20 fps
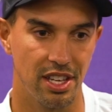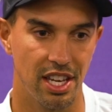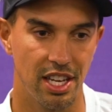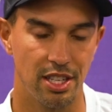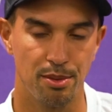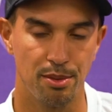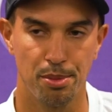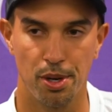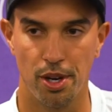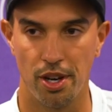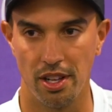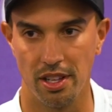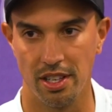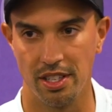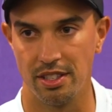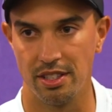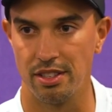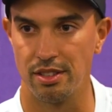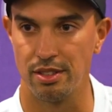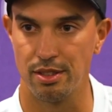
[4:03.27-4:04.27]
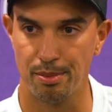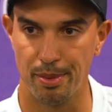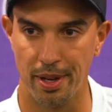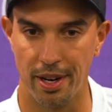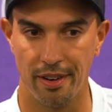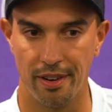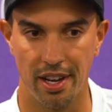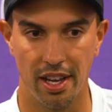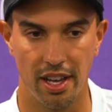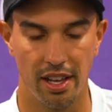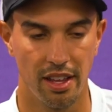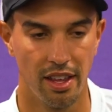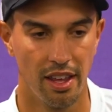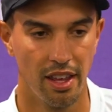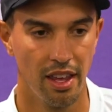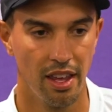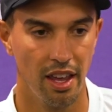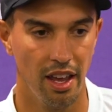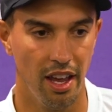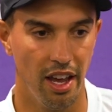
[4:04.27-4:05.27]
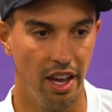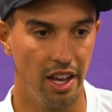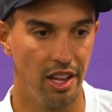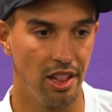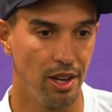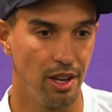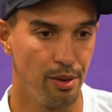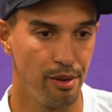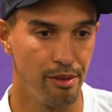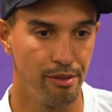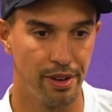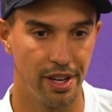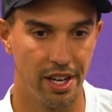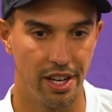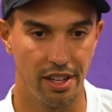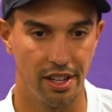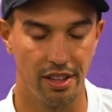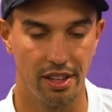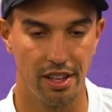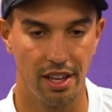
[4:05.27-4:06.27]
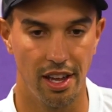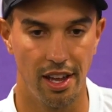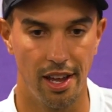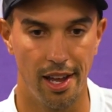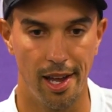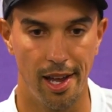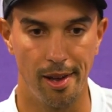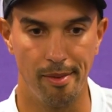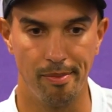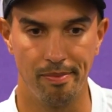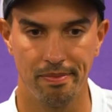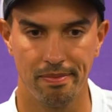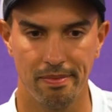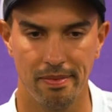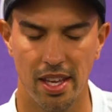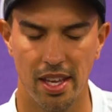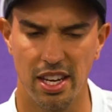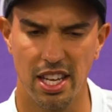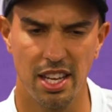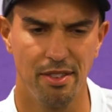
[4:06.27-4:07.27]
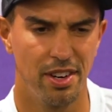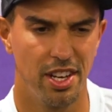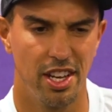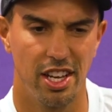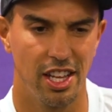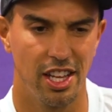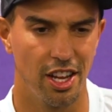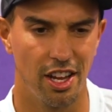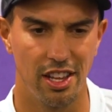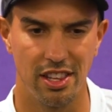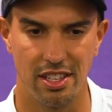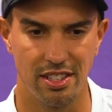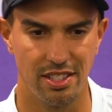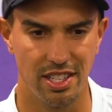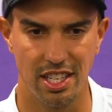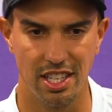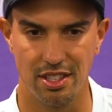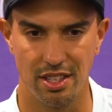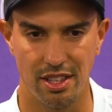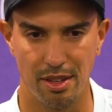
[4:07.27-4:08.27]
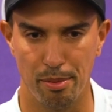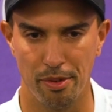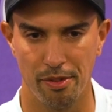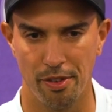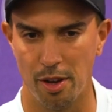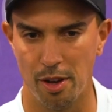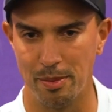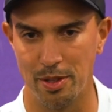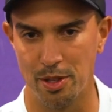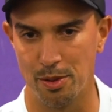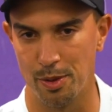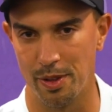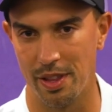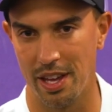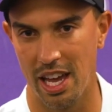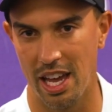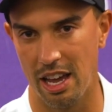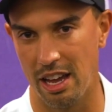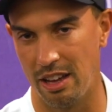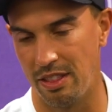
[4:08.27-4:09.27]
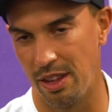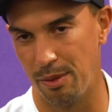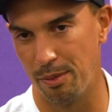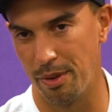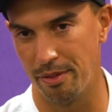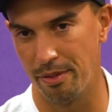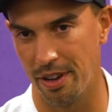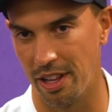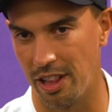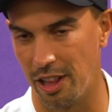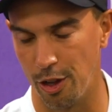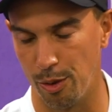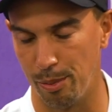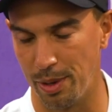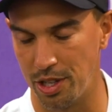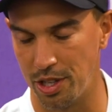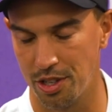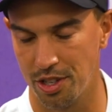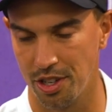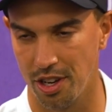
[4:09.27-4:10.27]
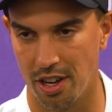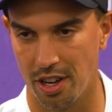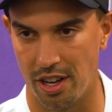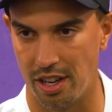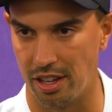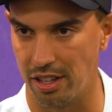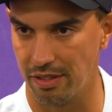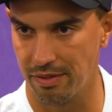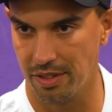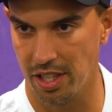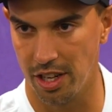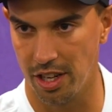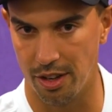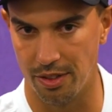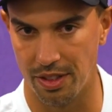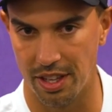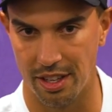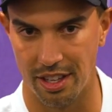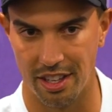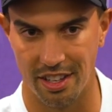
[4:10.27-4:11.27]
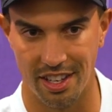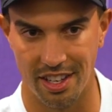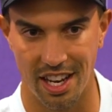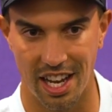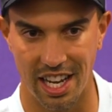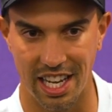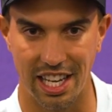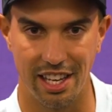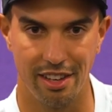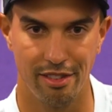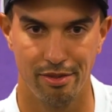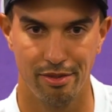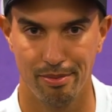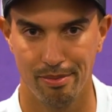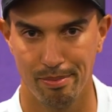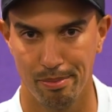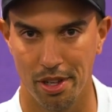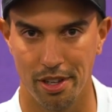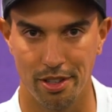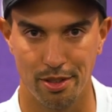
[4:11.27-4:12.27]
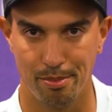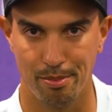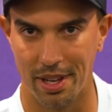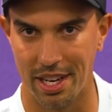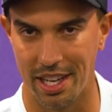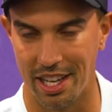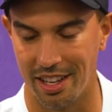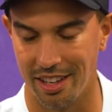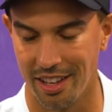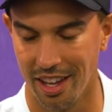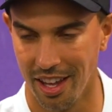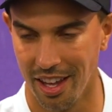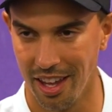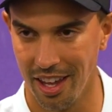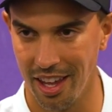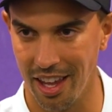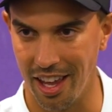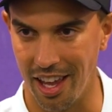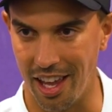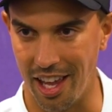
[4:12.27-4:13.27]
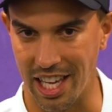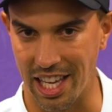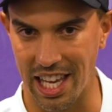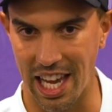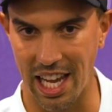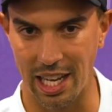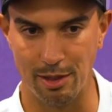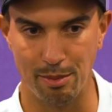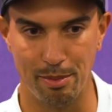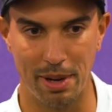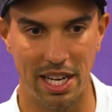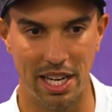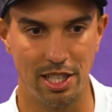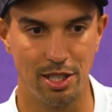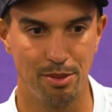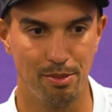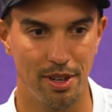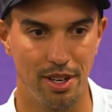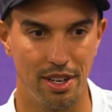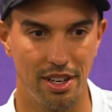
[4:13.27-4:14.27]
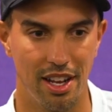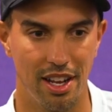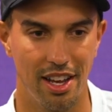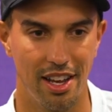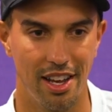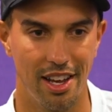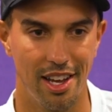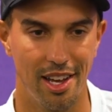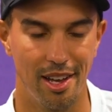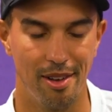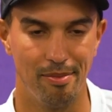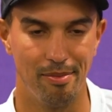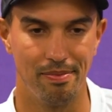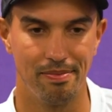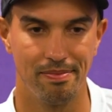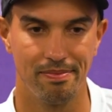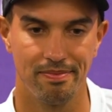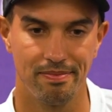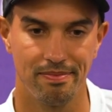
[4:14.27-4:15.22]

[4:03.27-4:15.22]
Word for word: against Portland and Spirit uh, Louisville um, and even early on this season the performances were there and then we fell a little bit short you know the 90th plus minute uh, game management um,